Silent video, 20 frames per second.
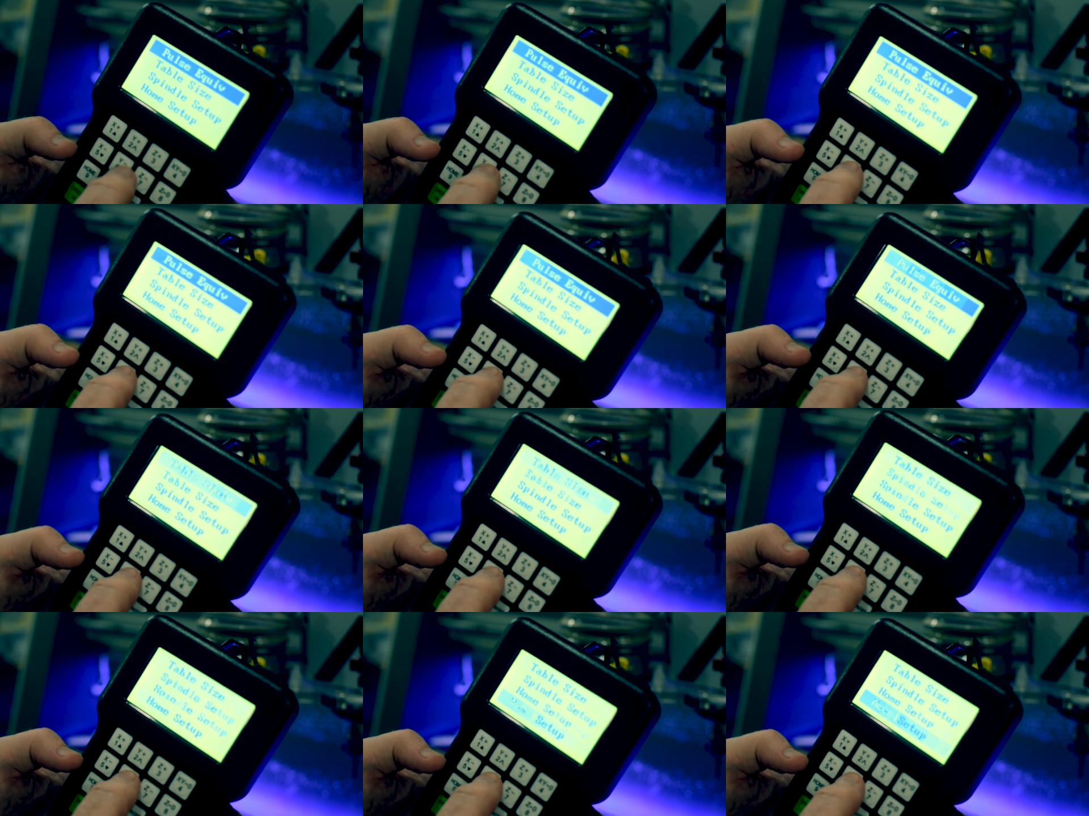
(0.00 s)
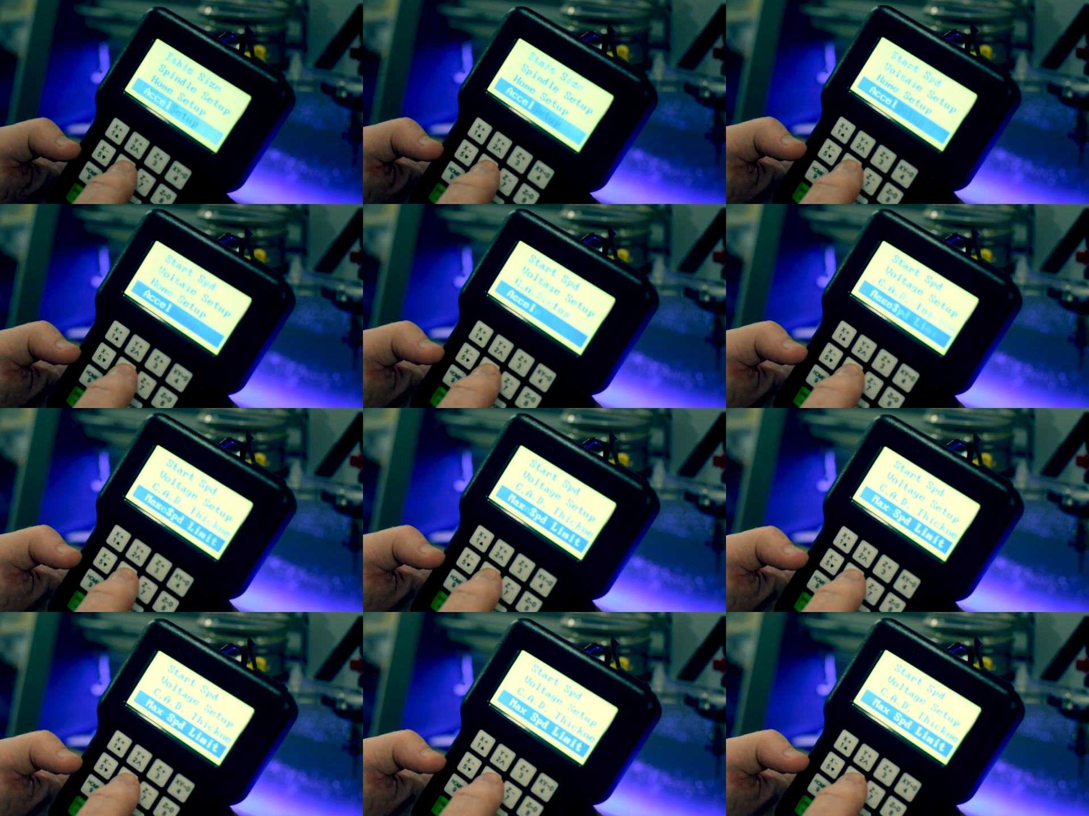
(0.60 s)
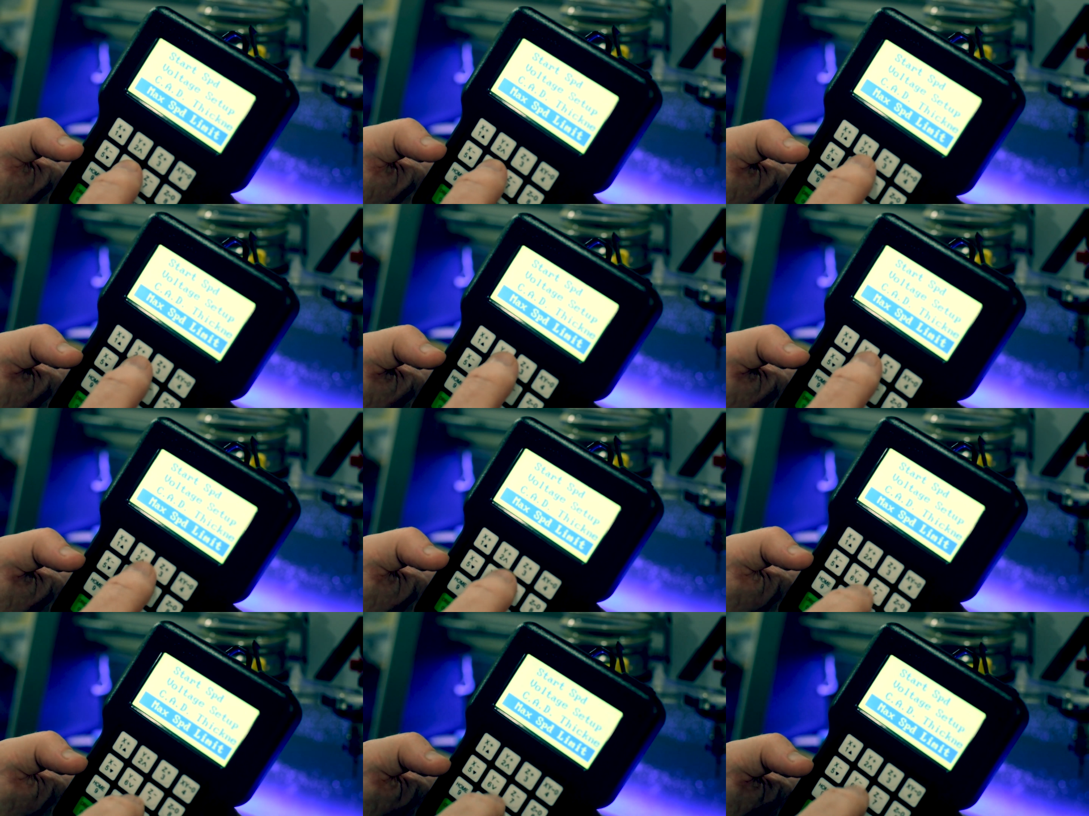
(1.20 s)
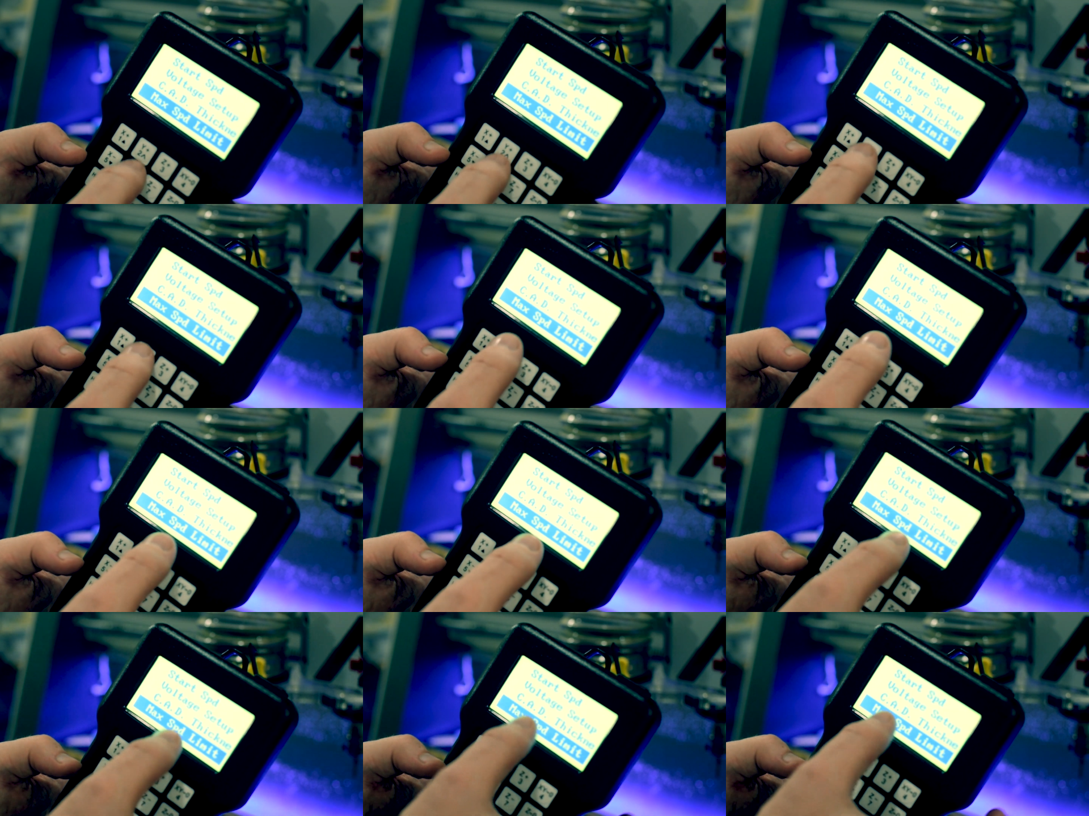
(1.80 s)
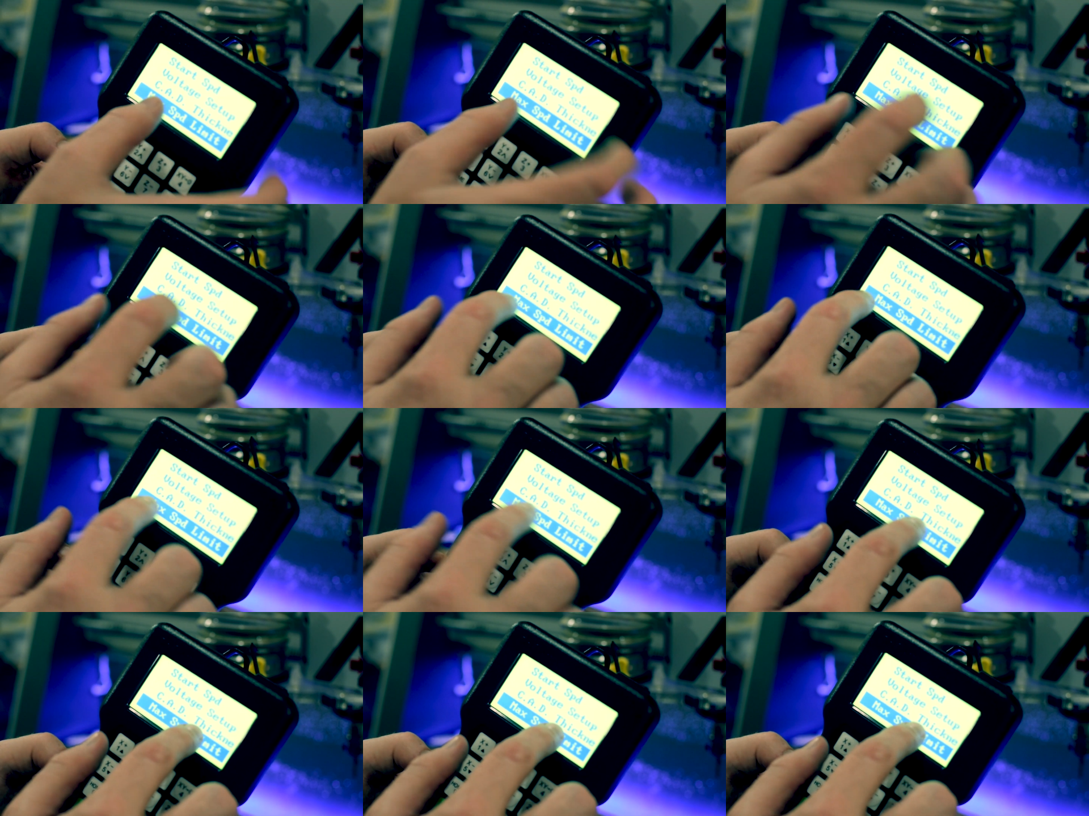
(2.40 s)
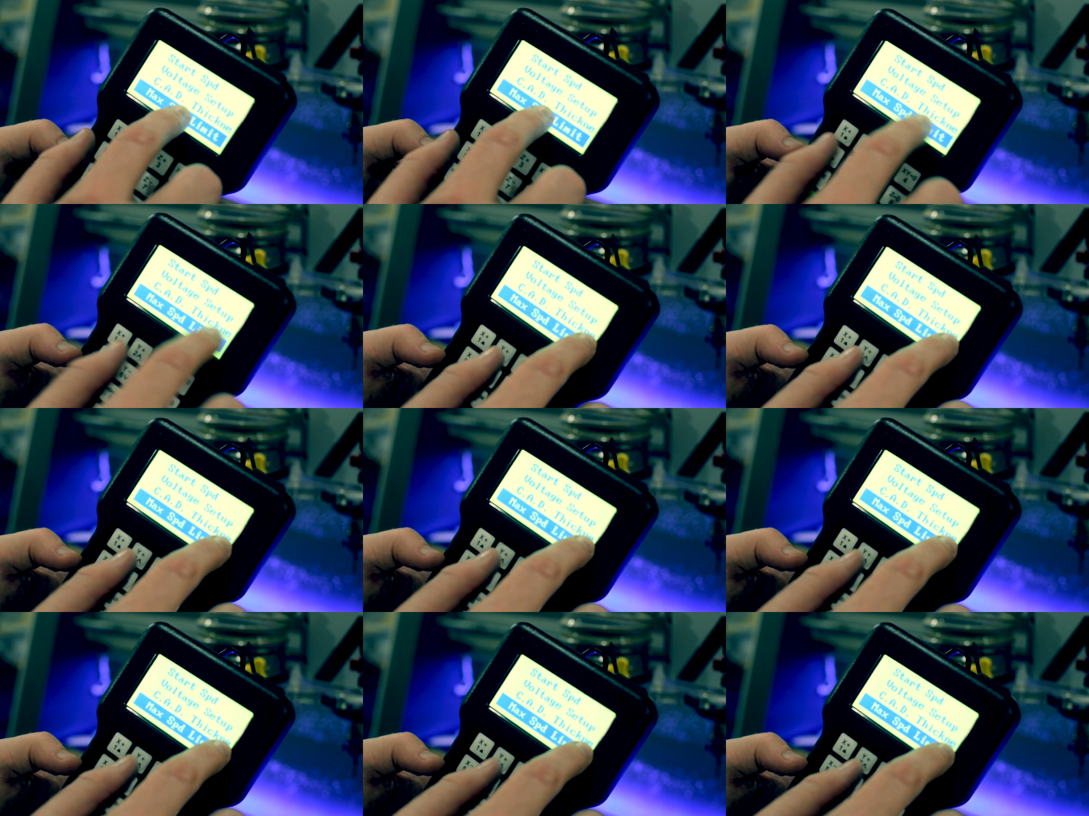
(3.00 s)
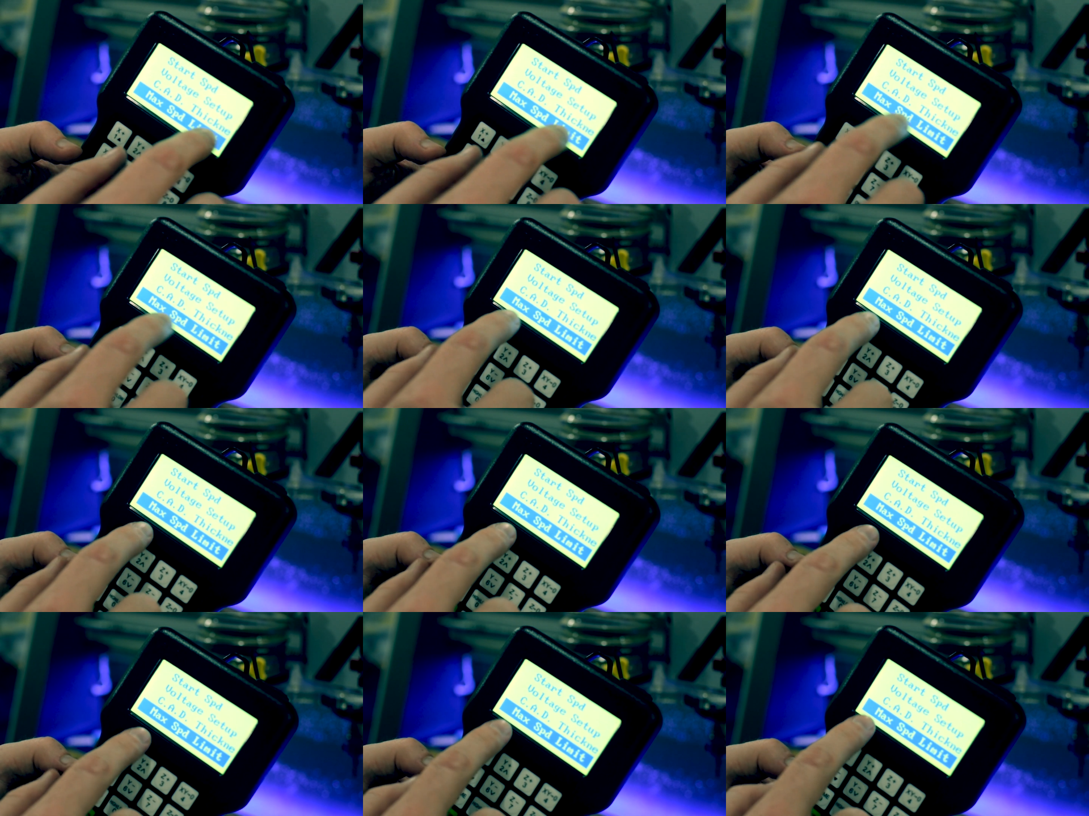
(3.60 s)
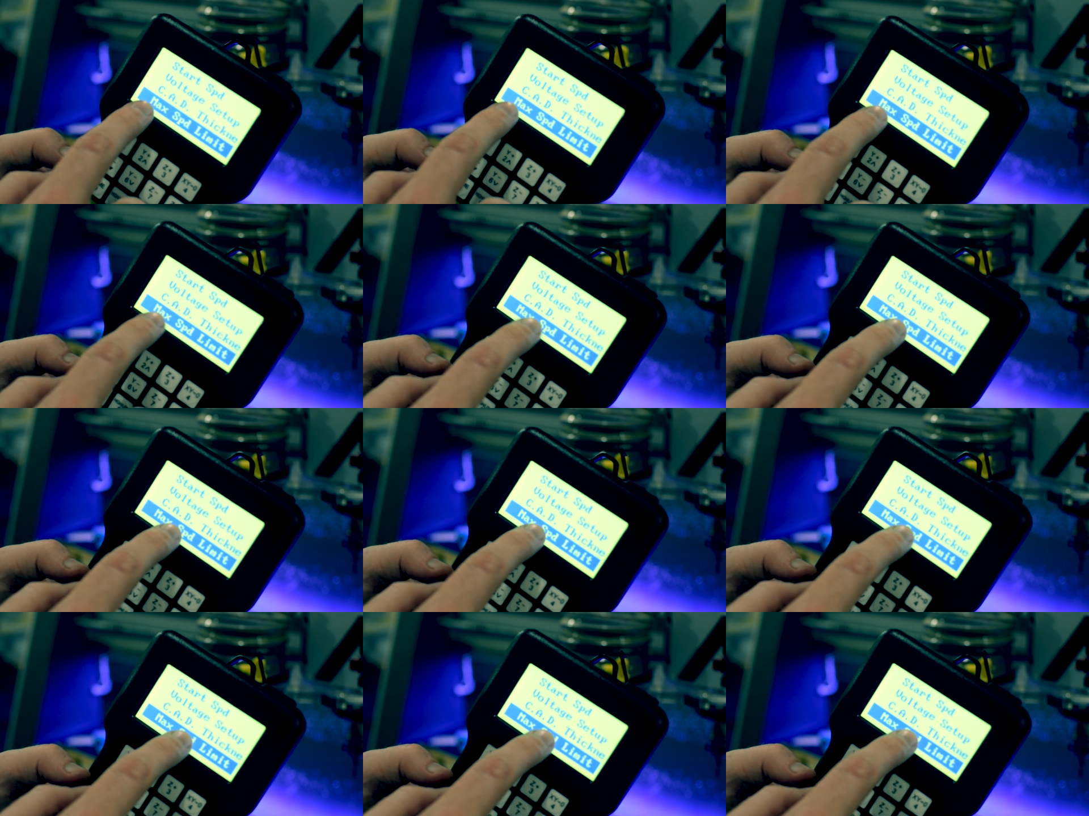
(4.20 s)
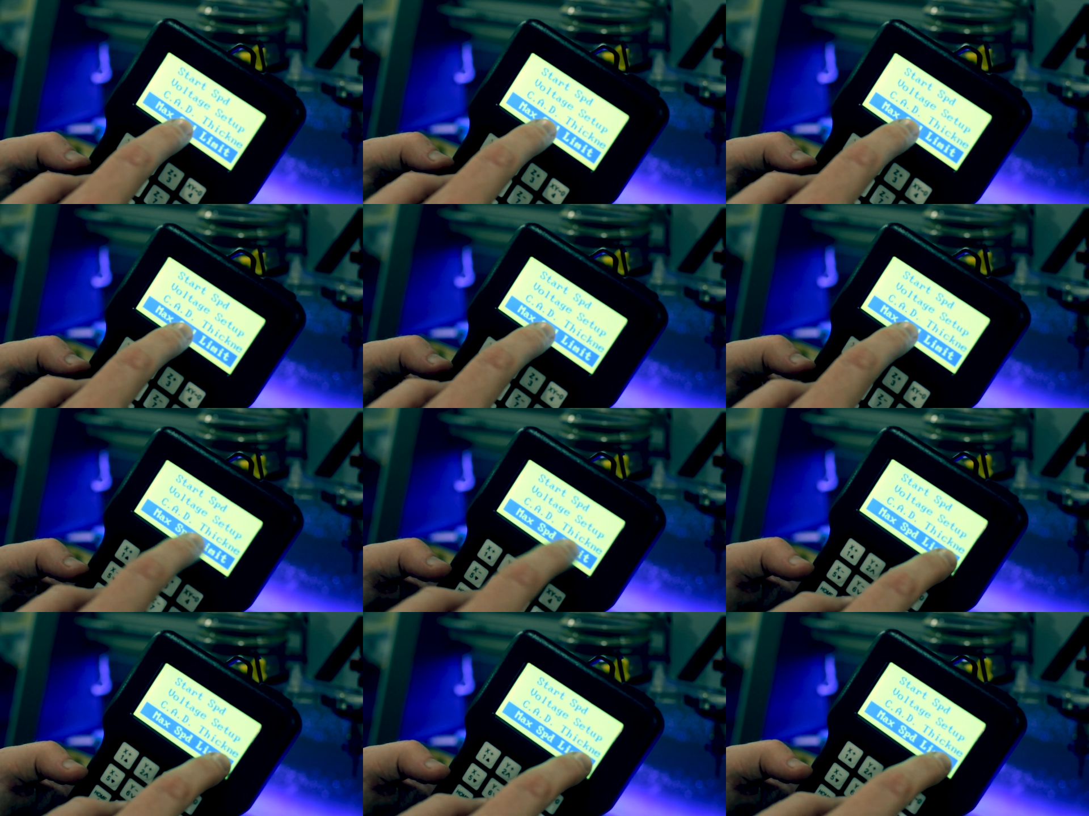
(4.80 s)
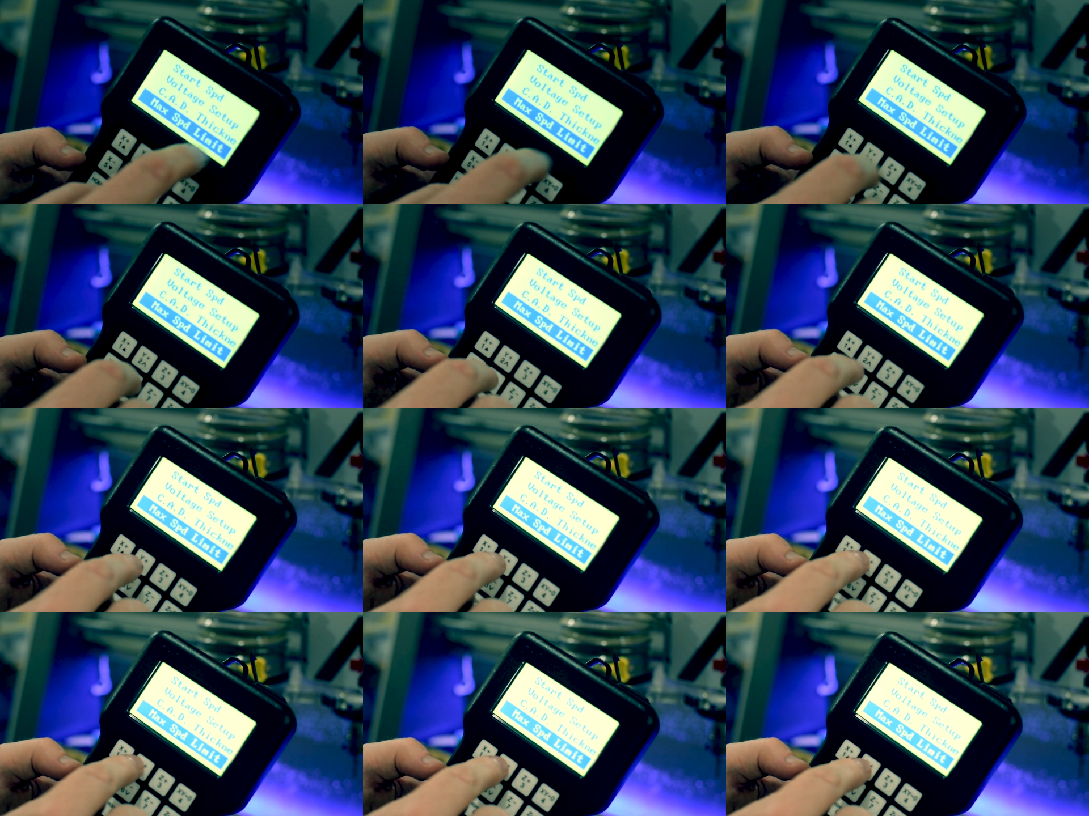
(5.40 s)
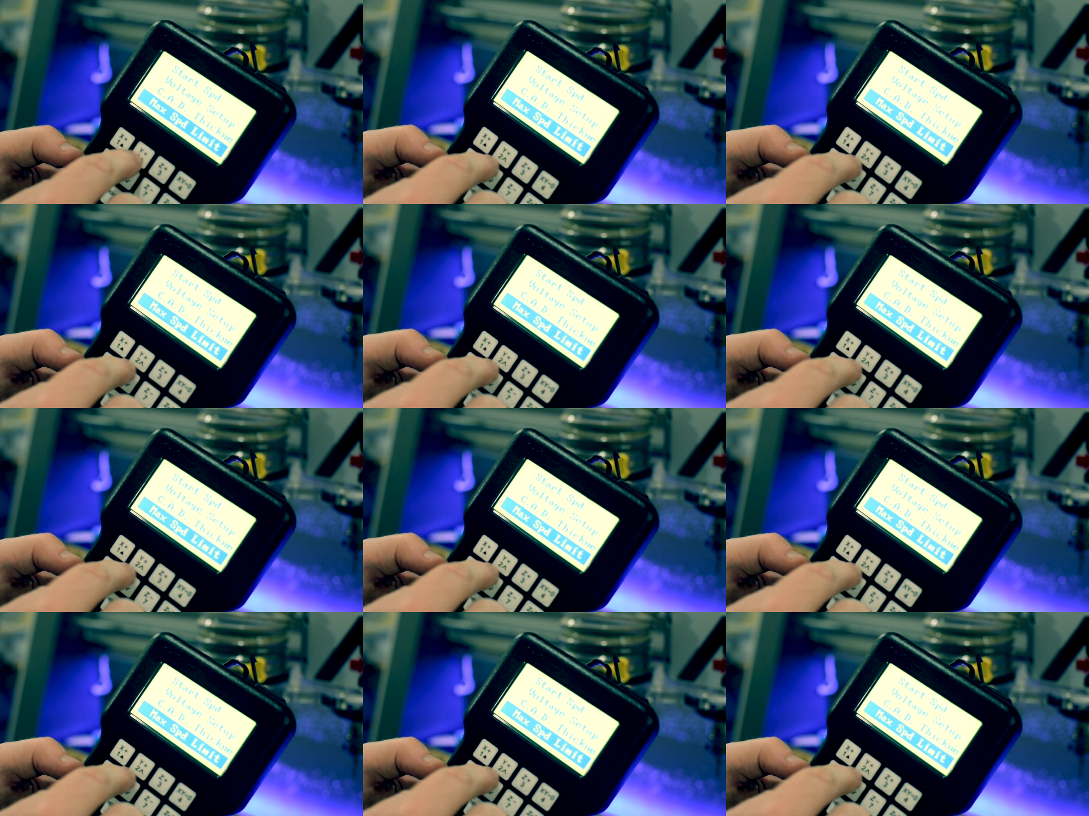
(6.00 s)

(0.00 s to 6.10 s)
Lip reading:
Nobody's mouth can be seen.